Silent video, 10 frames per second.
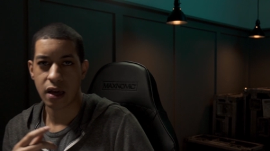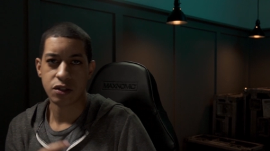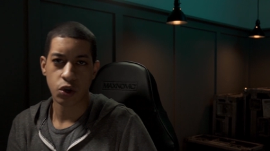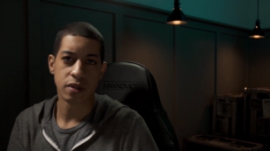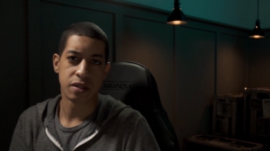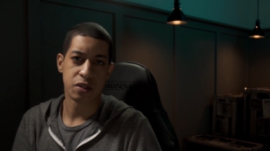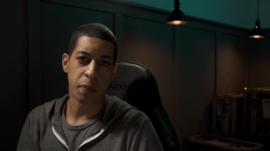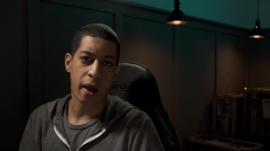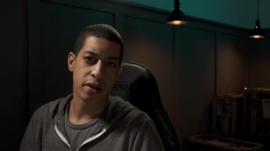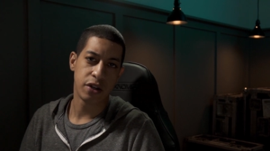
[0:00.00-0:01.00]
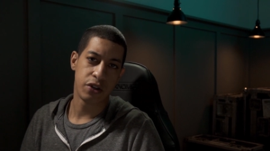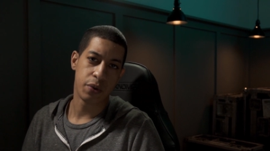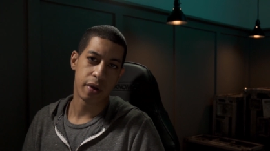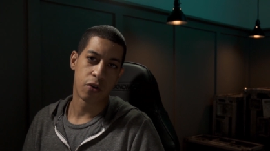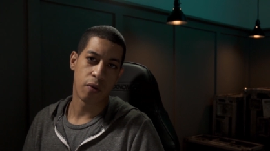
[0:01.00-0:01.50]
So I was inspired to
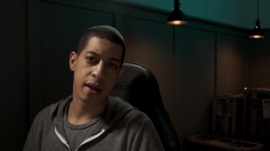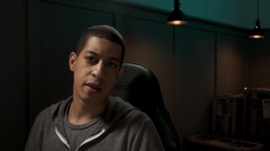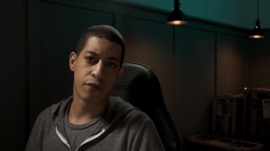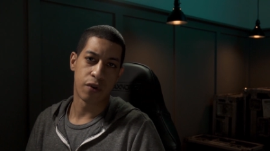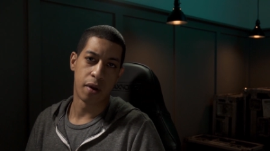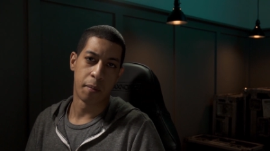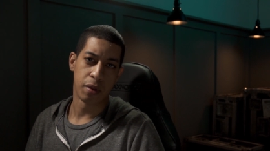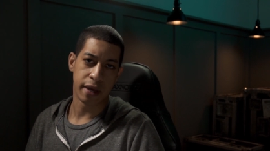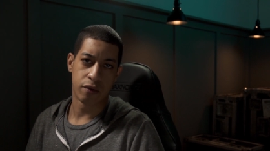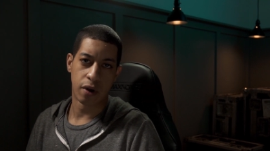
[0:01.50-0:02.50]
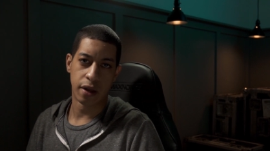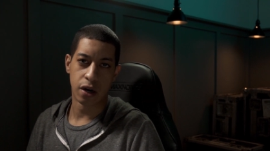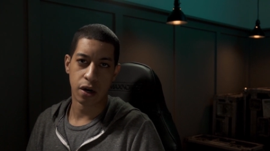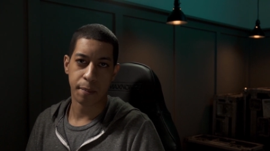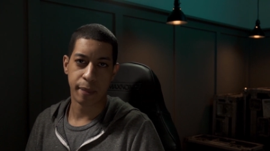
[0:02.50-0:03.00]
do a grade from Blade
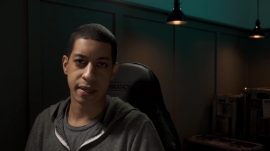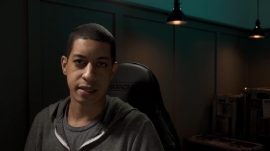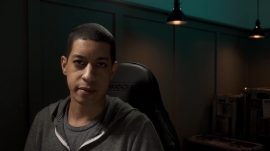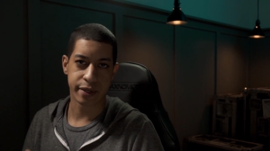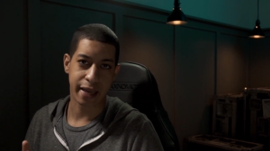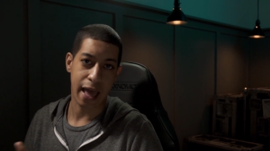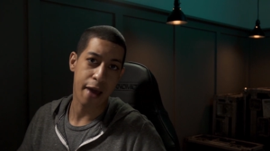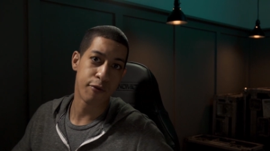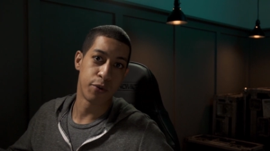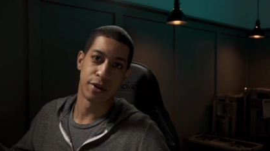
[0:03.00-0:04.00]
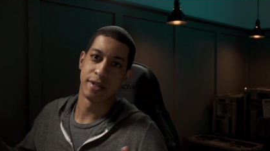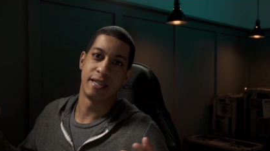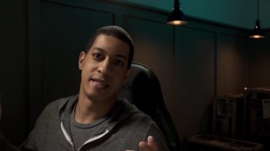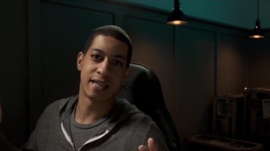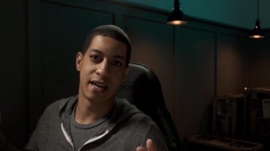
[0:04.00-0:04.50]
Runner, but it seems like everyone
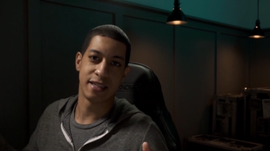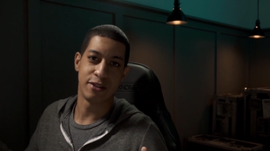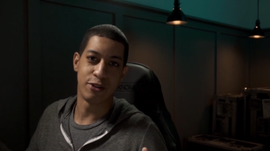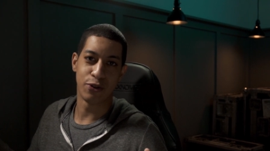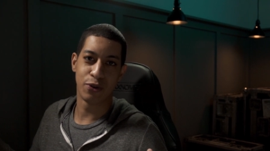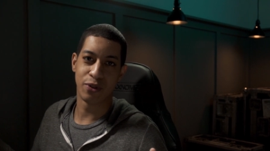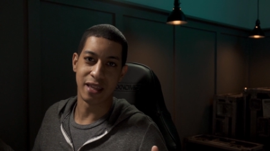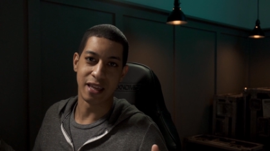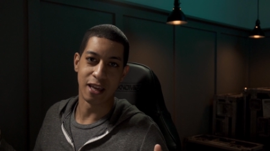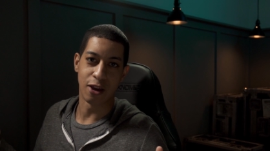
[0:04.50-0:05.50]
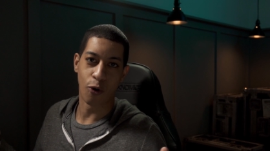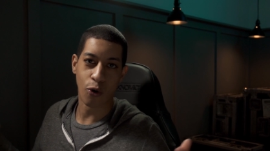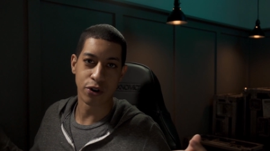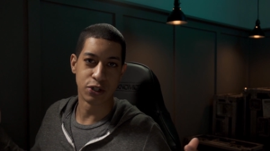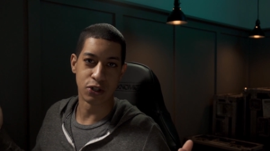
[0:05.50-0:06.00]
decided to do the
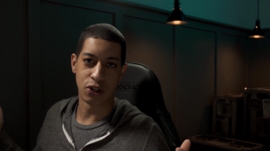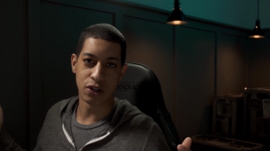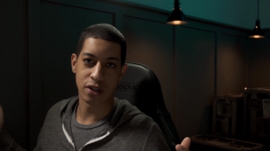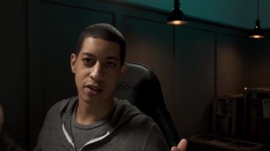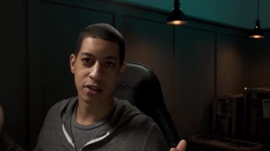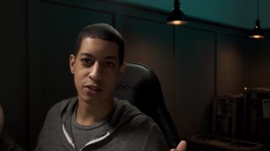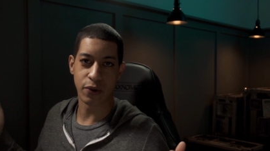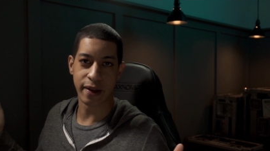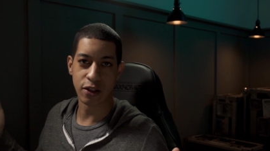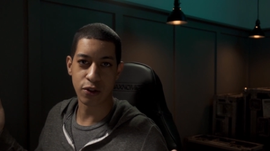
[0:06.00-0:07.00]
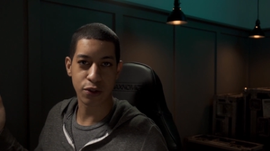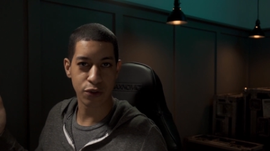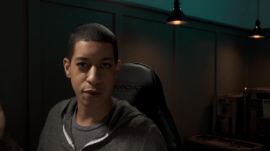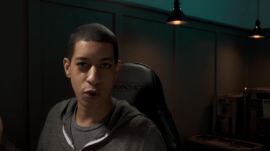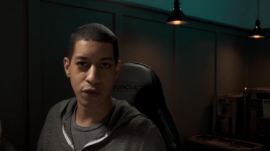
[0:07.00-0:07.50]
orange look, so I had to look
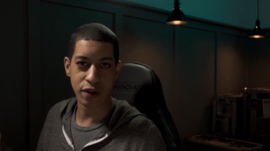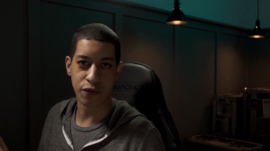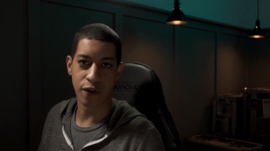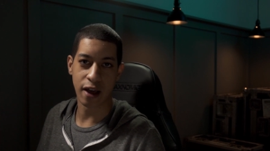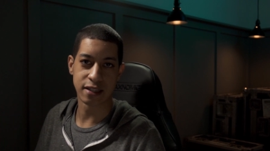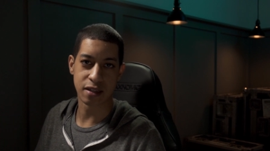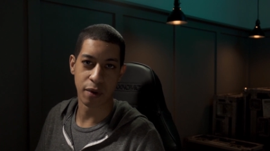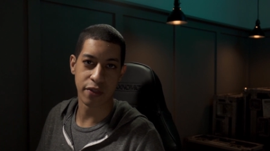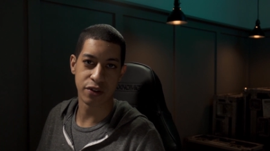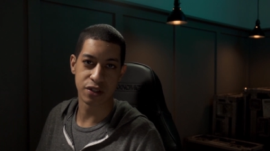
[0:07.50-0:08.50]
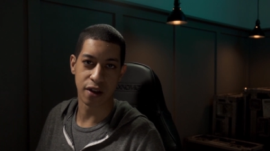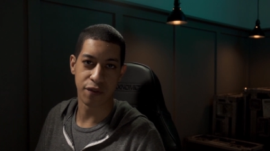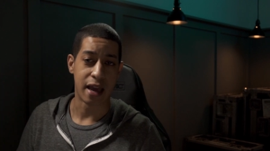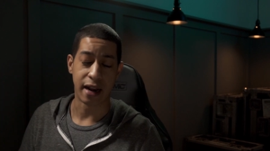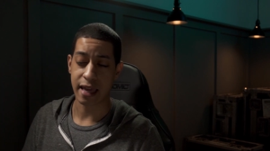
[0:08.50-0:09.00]
through the movie to find some other stuff,
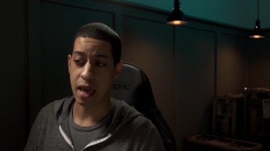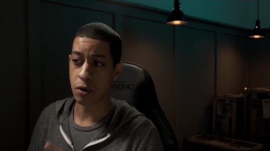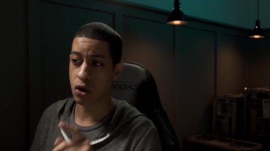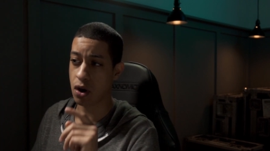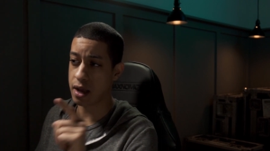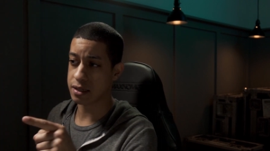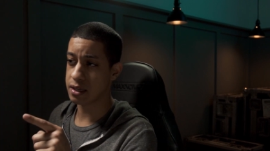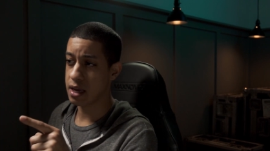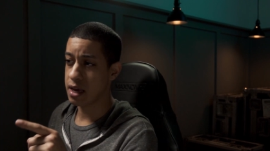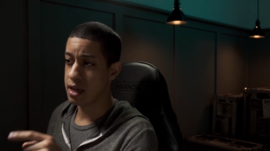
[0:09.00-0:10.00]
and I came across